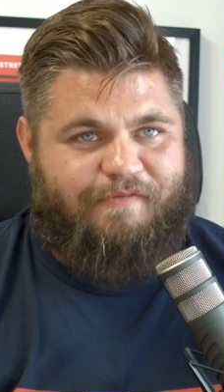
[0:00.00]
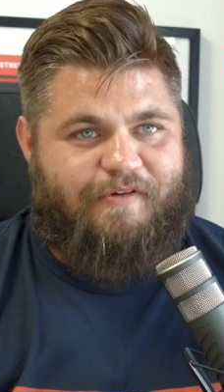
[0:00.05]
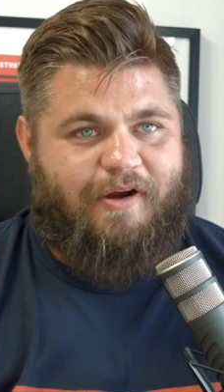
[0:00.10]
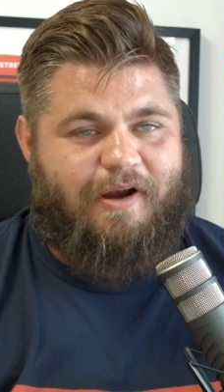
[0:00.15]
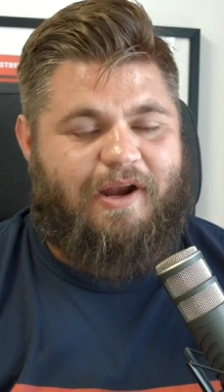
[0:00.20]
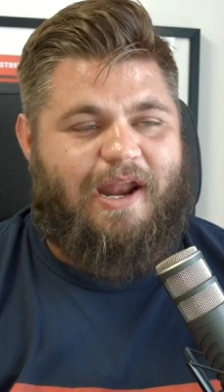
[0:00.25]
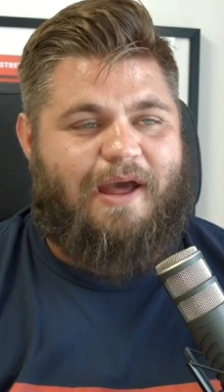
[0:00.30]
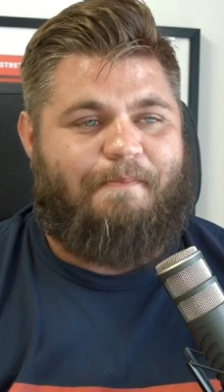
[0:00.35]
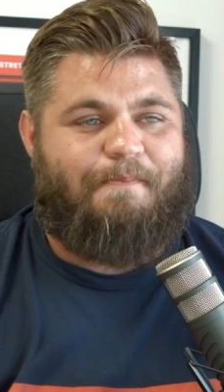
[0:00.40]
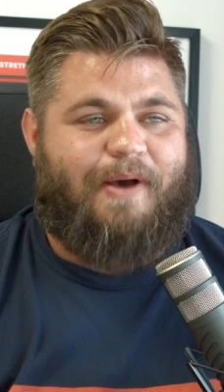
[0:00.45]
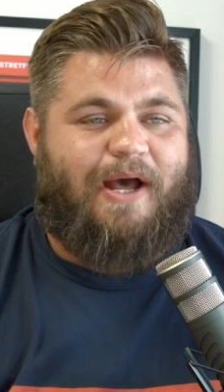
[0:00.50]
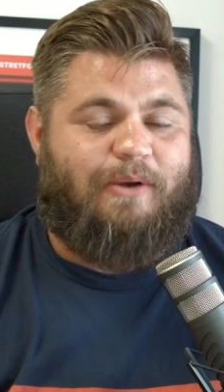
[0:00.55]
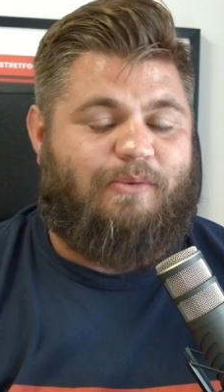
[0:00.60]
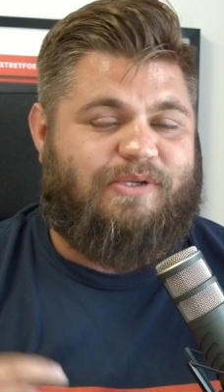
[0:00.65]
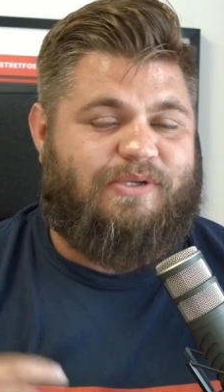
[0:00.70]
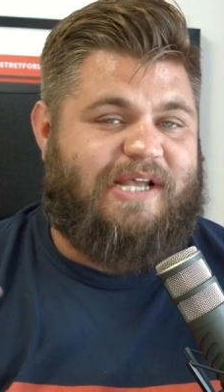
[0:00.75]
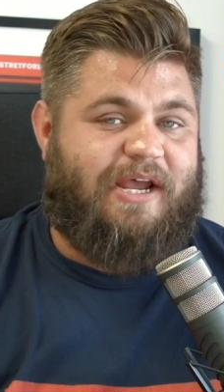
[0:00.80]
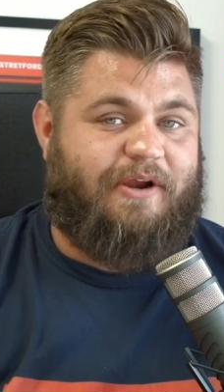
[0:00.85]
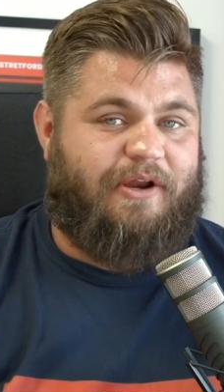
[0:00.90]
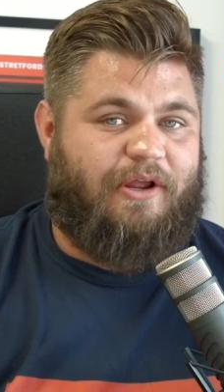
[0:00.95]
Frank Lampard
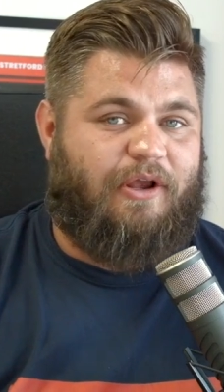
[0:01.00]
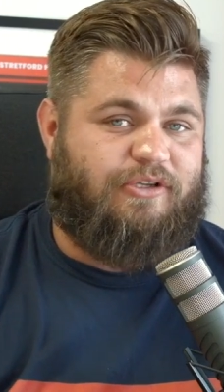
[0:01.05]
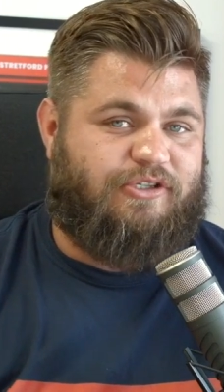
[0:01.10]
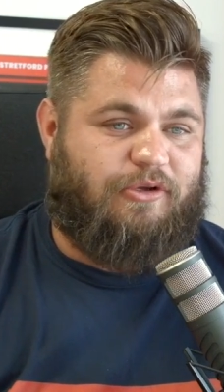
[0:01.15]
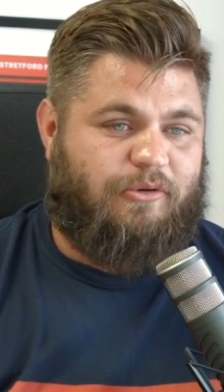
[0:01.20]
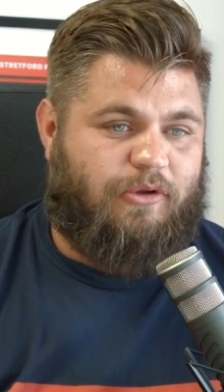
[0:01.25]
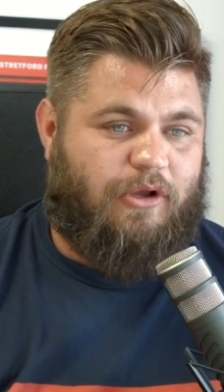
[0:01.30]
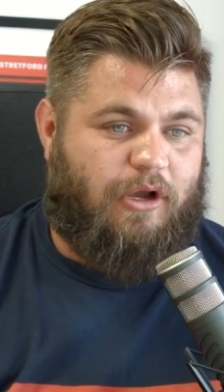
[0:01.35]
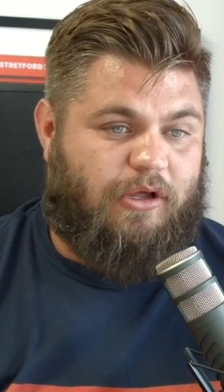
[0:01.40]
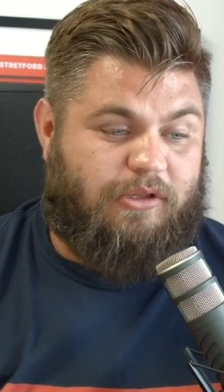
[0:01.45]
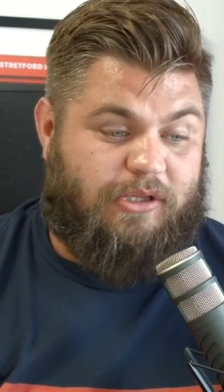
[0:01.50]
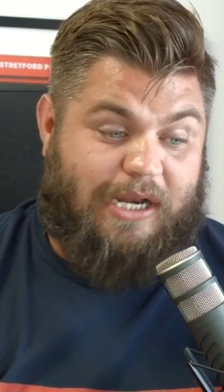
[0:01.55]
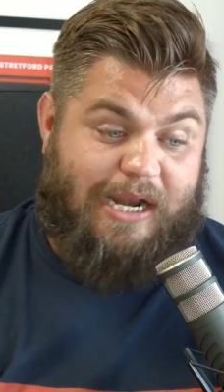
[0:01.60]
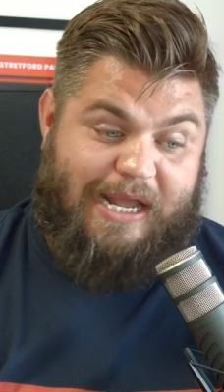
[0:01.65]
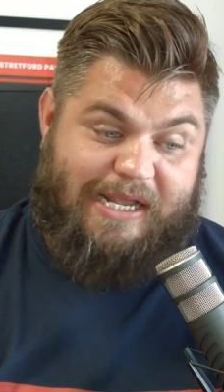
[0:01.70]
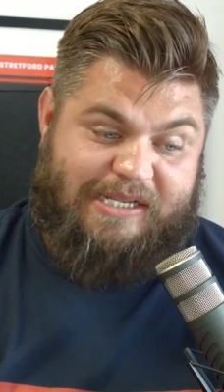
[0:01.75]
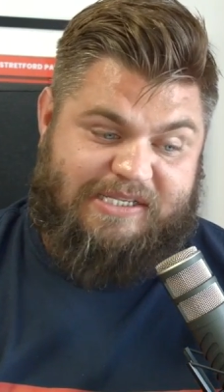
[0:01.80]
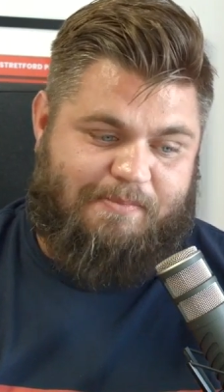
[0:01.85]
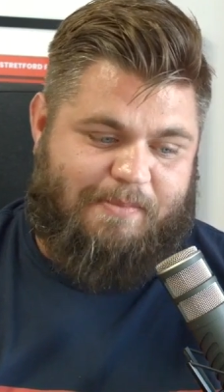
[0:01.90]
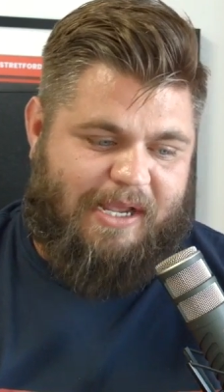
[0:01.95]
was there, and he also got the
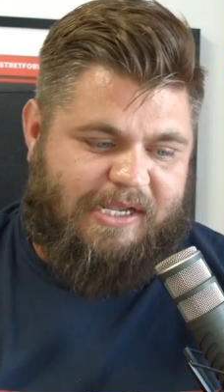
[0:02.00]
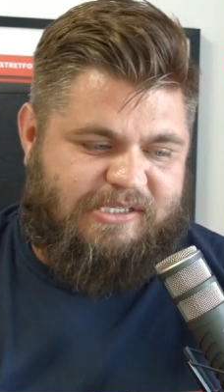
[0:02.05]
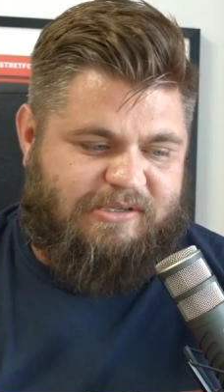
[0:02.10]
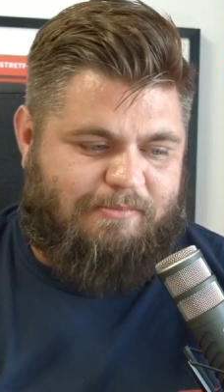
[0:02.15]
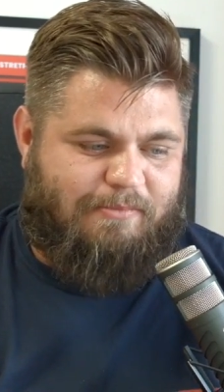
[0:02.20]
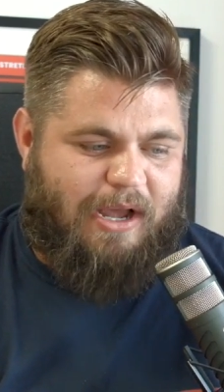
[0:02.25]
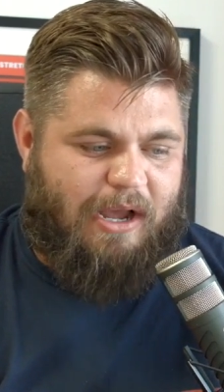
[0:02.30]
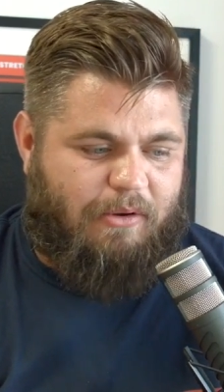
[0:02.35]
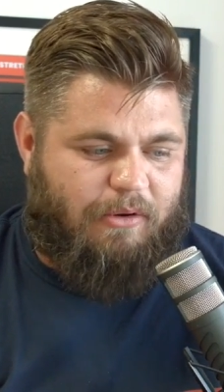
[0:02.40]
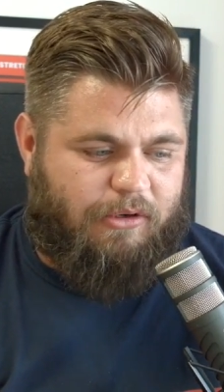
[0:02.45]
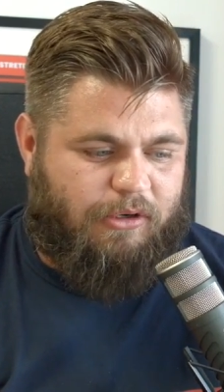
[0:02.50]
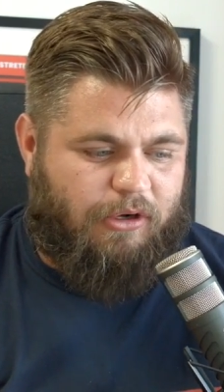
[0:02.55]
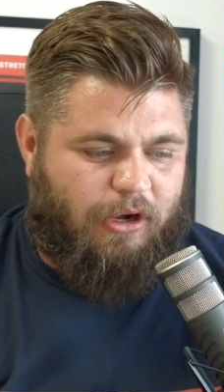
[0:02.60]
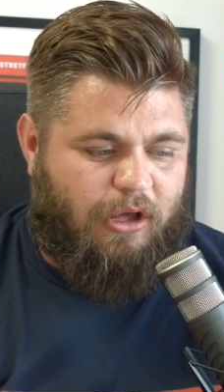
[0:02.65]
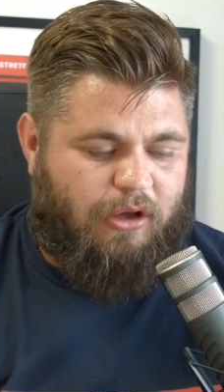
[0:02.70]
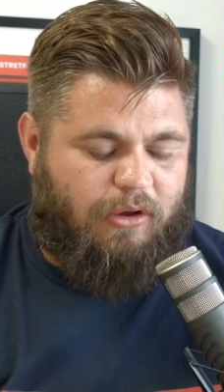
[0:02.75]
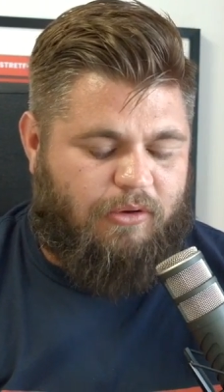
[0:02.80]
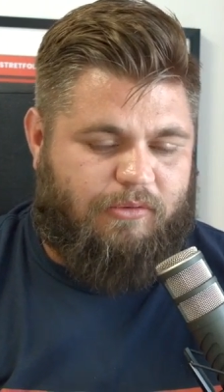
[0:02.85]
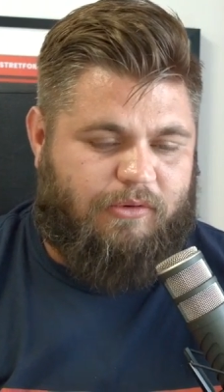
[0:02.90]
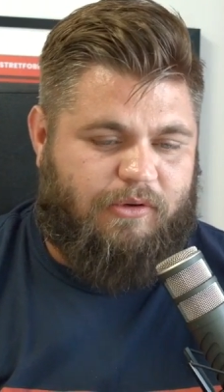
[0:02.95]
likes of Mason Mount on
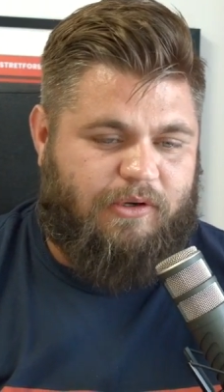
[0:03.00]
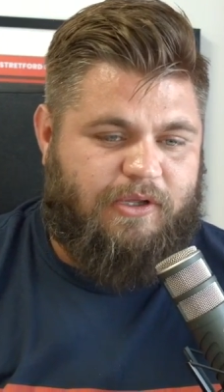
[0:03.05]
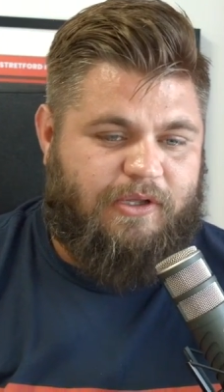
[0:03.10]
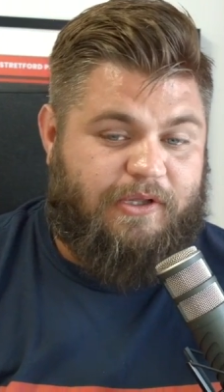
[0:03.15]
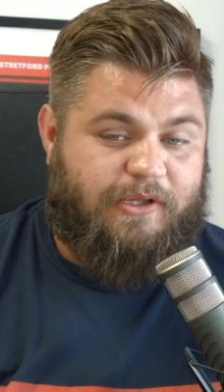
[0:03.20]
loan,